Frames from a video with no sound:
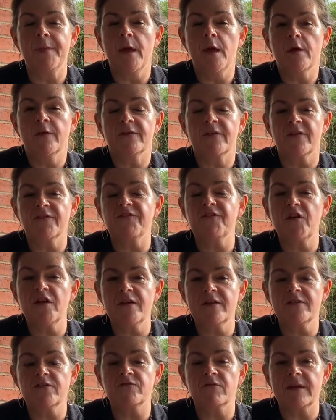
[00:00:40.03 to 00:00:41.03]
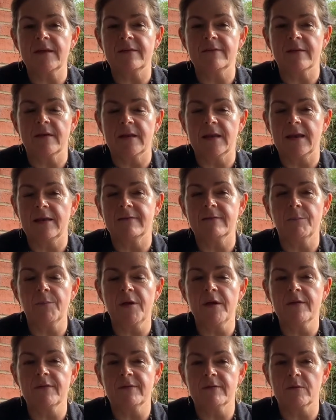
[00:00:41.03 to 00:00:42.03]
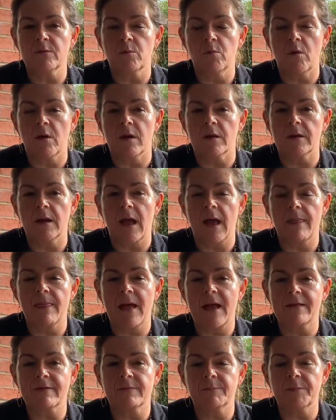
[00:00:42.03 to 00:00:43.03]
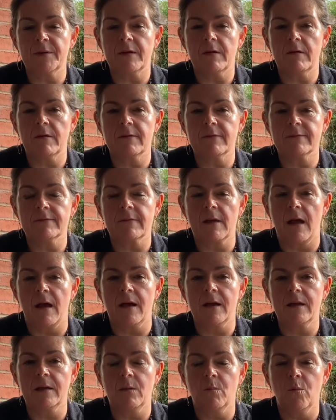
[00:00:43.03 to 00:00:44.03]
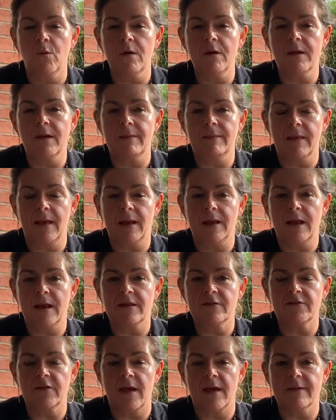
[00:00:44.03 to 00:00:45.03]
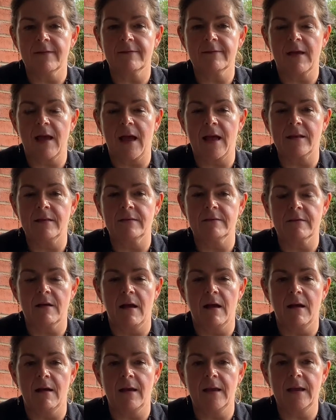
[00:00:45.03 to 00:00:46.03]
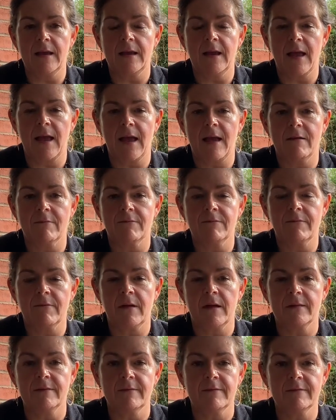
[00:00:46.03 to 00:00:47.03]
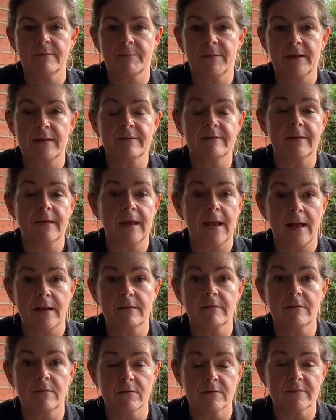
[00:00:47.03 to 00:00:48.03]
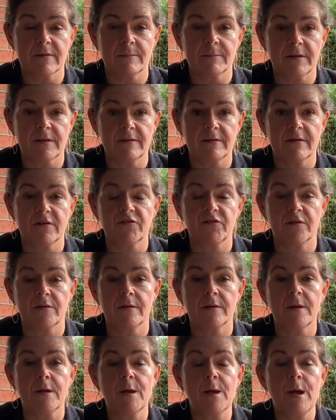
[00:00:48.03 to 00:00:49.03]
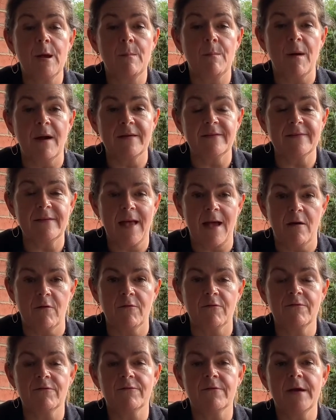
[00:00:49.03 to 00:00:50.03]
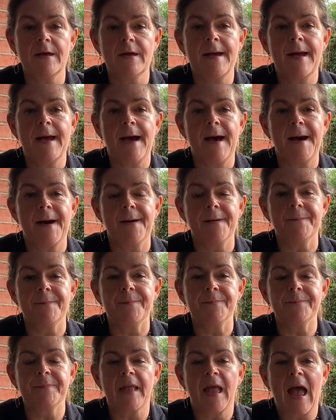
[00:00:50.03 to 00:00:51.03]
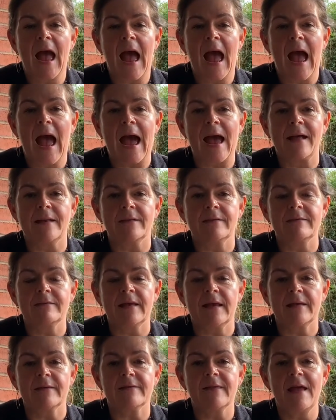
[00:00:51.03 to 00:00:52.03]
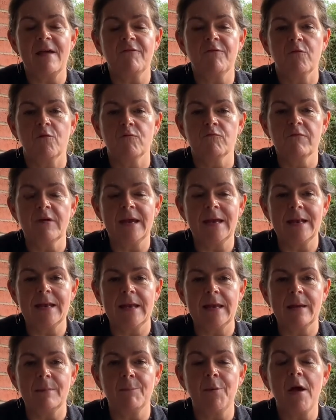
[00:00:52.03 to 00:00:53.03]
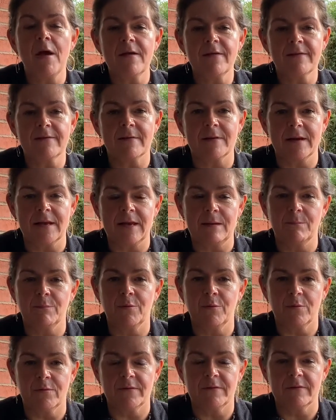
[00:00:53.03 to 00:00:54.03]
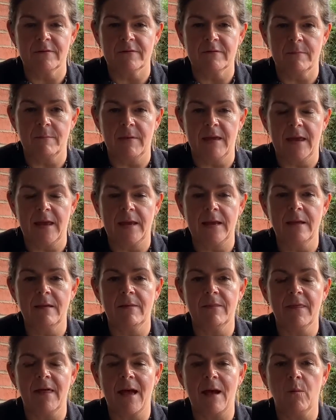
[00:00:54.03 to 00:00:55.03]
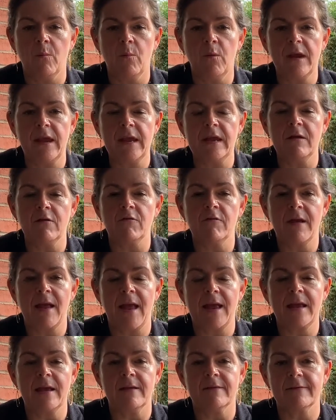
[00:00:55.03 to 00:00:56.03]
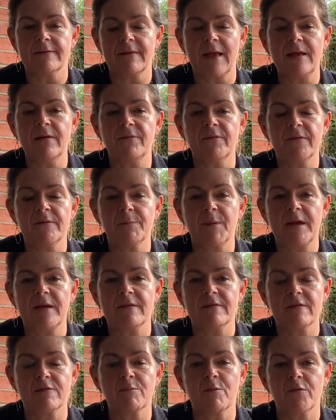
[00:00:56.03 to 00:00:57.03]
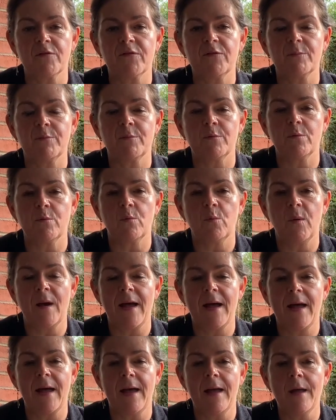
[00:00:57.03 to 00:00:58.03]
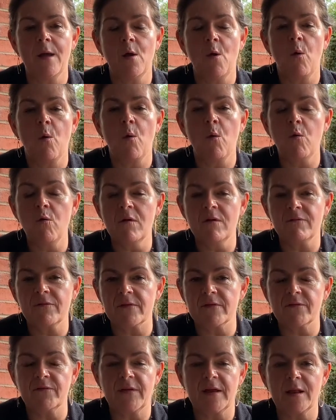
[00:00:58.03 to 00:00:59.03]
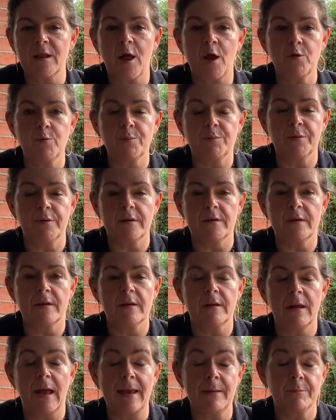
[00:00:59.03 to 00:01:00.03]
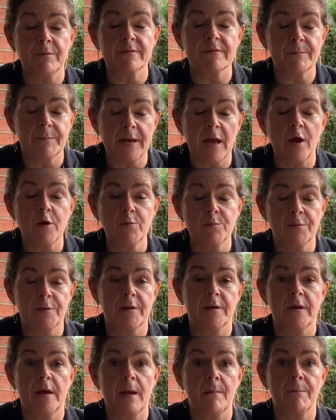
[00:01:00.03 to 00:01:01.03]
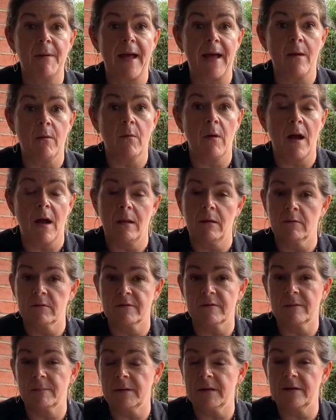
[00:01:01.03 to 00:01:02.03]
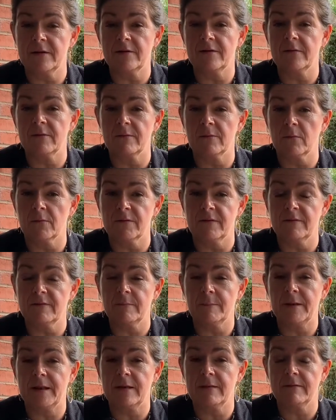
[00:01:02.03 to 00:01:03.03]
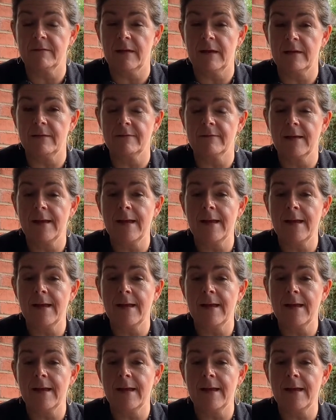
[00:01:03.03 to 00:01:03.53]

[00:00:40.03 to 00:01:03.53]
So the first reason is a personal one, and that's because I work in the NHS and I have a disability and a long-term condition myself. And it's therefore really personally important to me that we create as safe a space as possible where all of us feel able to be open about our long-term conditions or disabilities,